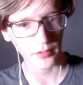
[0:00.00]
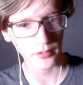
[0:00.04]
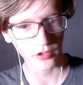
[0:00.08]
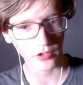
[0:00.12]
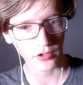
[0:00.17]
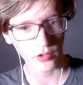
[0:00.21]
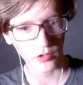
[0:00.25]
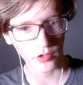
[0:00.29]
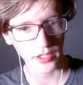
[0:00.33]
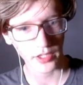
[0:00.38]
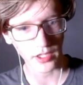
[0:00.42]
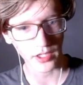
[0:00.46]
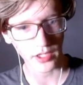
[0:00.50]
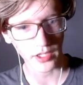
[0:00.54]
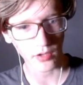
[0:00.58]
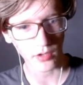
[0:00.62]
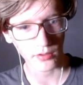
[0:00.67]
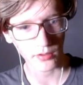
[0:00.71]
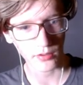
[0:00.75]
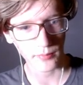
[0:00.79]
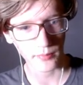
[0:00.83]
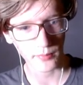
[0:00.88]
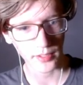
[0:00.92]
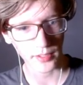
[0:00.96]
want to try like
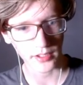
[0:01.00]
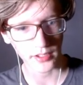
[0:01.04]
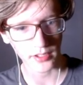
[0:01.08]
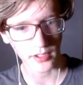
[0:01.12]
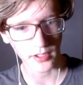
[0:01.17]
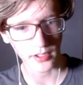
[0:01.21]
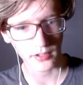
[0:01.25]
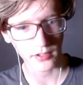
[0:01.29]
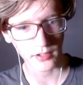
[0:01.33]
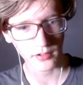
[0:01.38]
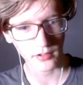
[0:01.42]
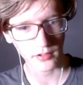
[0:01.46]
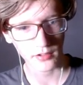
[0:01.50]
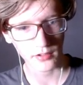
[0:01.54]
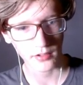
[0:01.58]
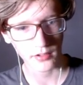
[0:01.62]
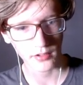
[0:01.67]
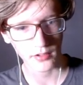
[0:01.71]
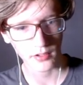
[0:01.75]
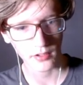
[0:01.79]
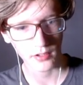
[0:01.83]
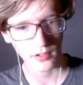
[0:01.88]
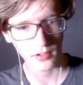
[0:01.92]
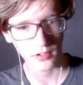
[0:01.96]
all of my guns.
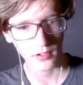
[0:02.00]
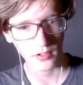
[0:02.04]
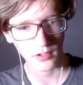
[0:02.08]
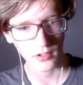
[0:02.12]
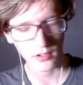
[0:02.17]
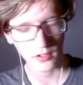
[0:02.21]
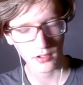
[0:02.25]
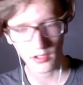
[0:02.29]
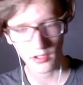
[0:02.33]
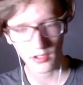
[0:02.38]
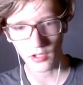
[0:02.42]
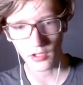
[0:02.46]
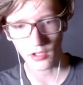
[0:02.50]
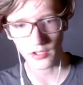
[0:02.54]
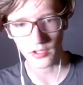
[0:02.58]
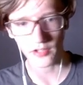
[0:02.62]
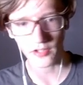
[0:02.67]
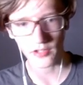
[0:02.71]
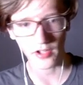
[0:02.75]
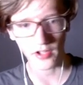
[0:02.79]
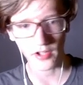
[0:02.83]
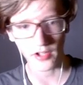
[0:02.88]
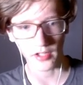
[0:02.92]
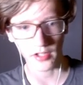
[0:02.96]
No,
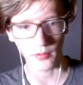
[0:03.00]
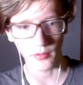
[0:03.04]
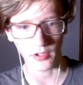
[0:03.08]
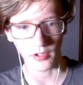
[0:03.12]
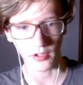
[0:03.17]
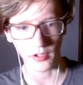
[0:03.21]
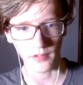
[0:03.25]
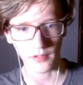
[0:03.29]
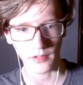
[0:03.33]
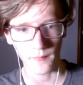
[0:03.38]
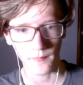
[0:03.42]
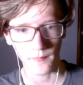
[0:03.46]
that's not gonna work.